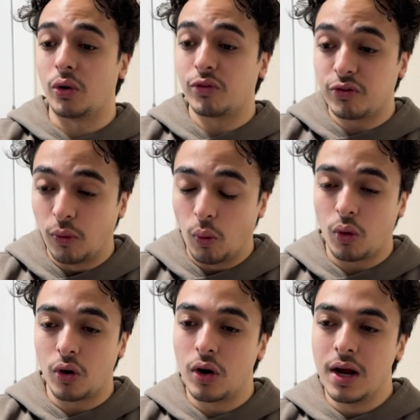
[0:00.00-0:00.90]

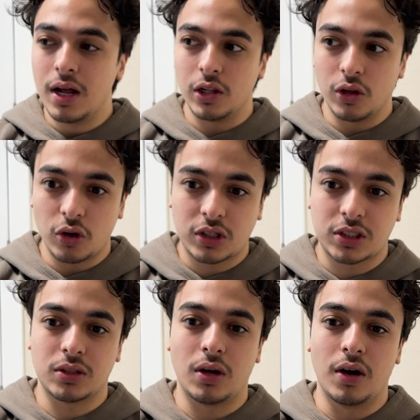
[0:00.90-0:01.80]
for
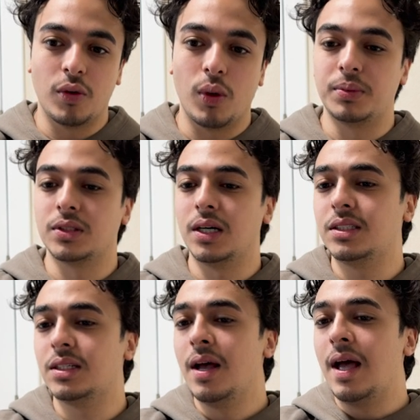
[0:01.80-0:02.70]
looks of a
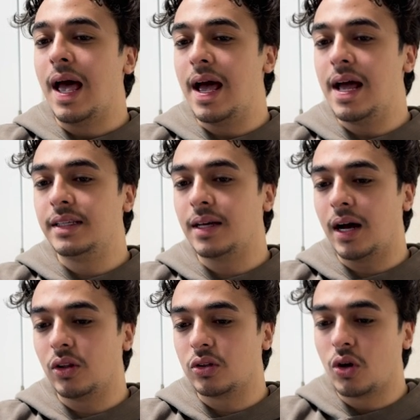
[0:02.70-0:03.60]
website. And
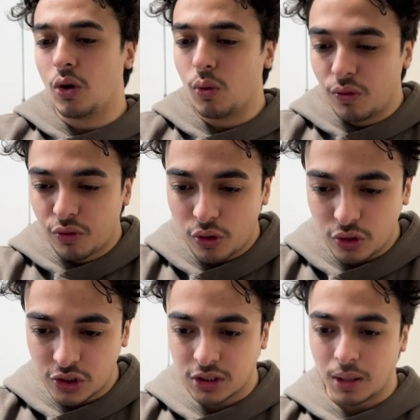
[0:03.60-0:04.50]
I'll go over
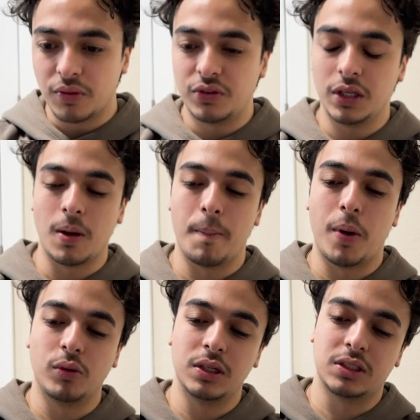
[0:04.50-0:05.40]
some of the
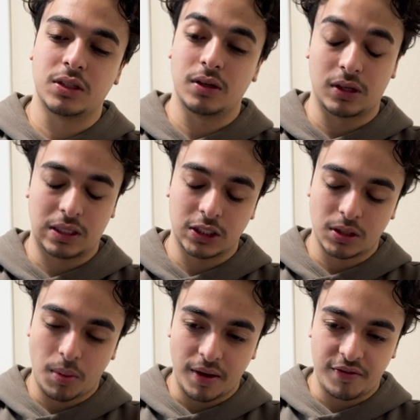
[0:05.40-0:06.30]
components, at least some
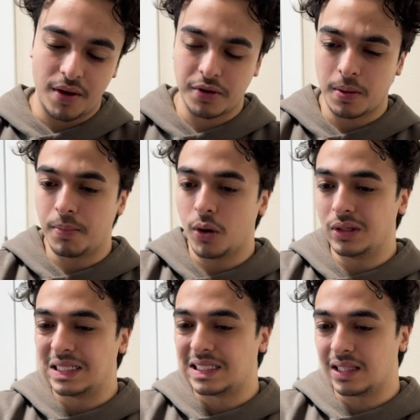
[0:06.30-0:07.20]
of my favorite
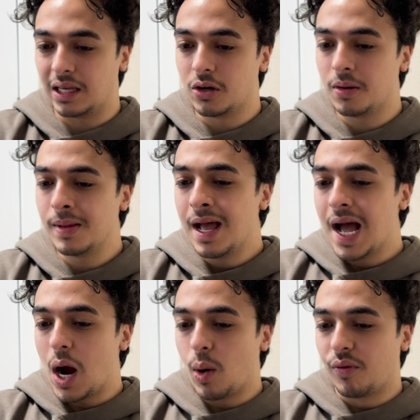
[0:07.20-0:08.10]
components later.
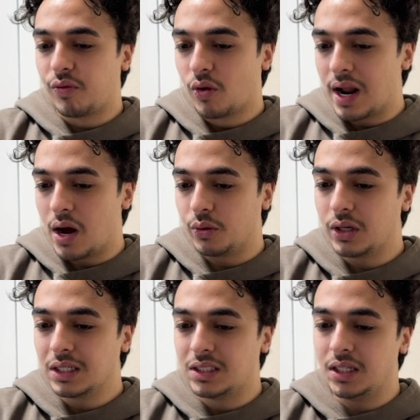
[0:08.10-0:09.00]
However, for now, you
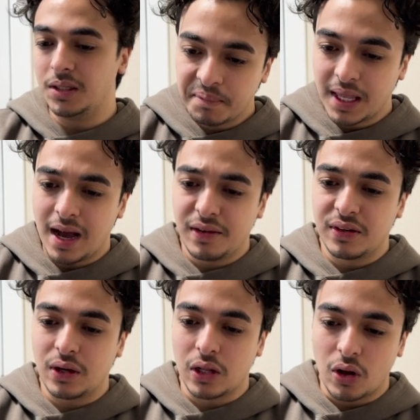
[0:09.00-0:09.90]
can see they have
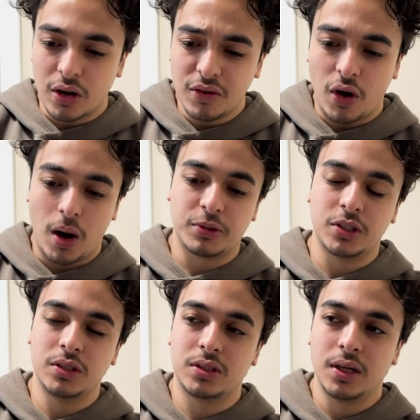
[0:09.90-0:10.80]
a lot of
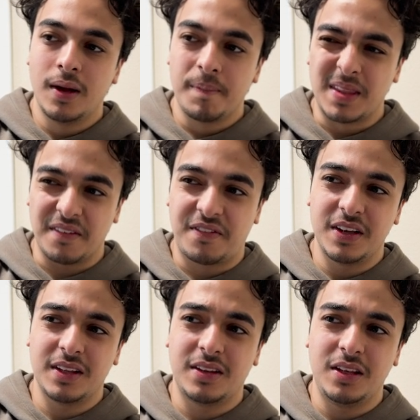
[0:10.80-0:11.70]
options that
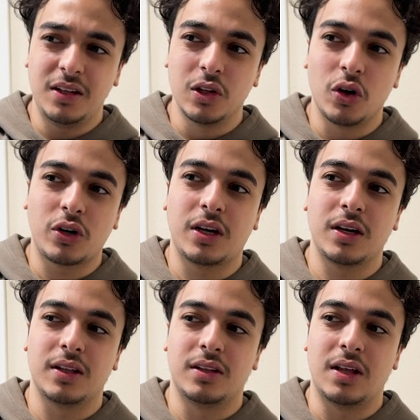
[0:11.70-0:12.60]
fit the look
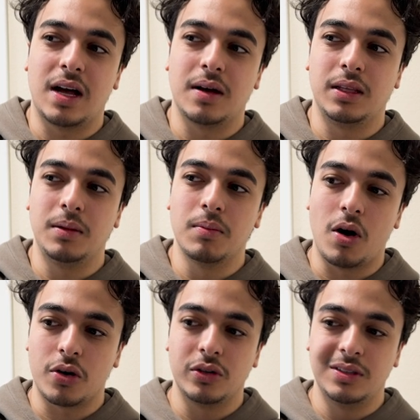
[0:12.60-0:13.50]
that the
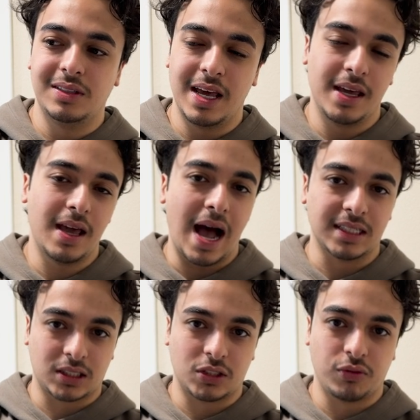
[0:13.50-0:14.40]
modern day
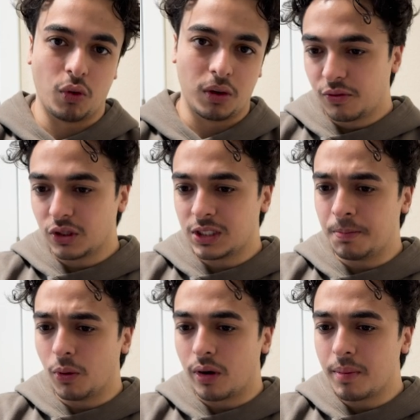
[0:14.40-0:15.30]
asks for. For
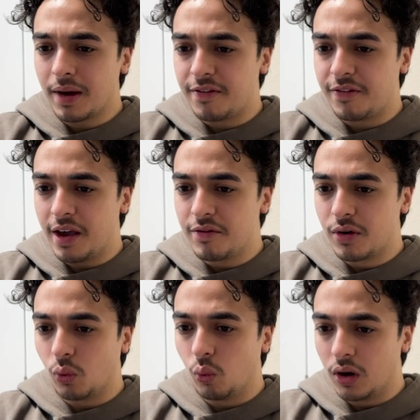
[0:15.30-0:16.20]
example, one of my
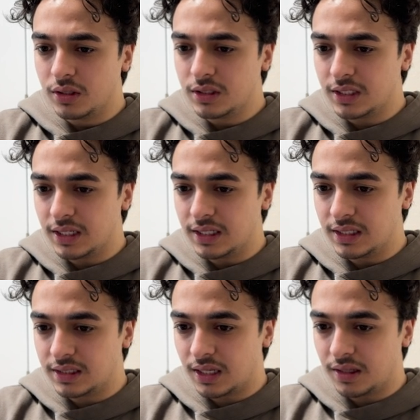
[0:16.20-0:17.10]
favorite ones
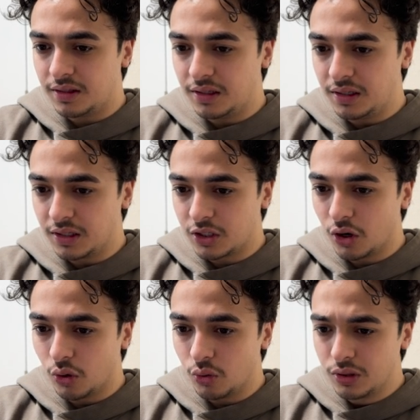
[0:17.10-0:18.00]
is the
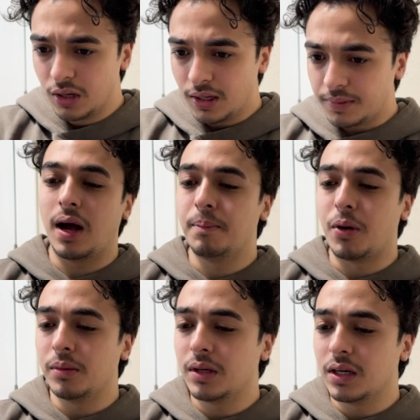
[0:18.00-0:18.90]
code. I'm
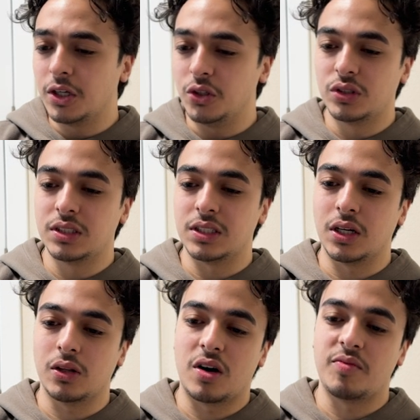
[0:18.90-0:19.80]
probably gonna use this in a
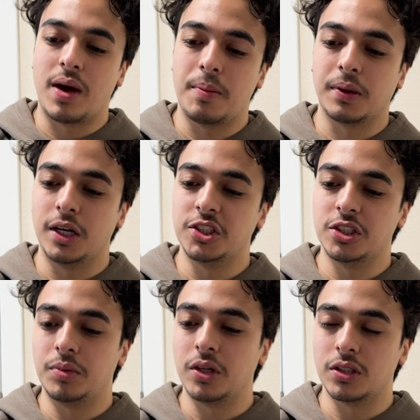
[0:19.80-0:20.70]
lot of my applications
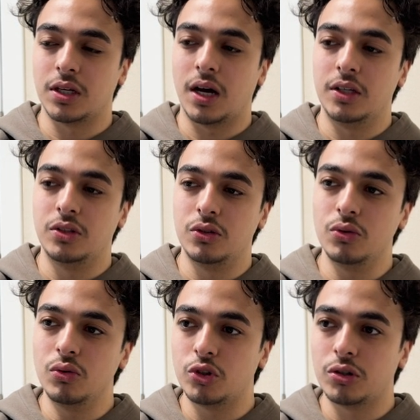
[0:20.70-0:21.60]
because I
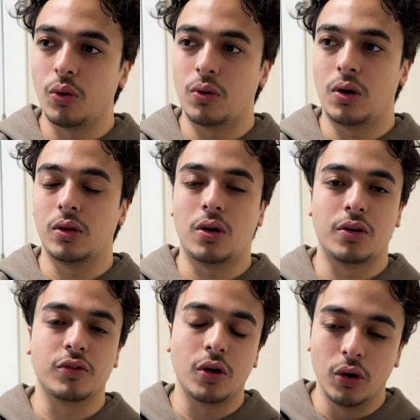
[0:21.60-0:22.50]
do show a lot
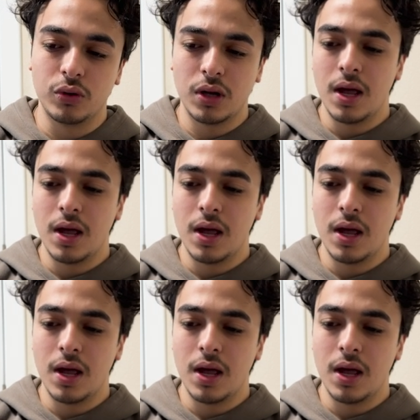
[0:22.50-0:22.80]
of code